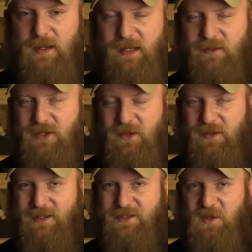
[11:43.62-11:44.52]
I don't know
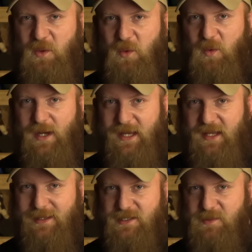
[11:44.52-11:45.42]
that it's the
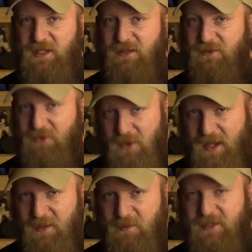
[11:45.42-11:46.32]
way it's being
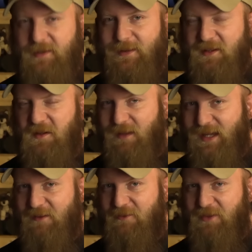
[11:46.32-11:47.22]
framed in a
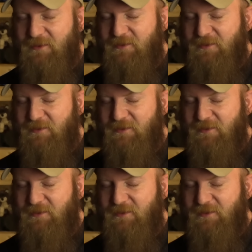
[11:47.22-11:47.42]
lot of the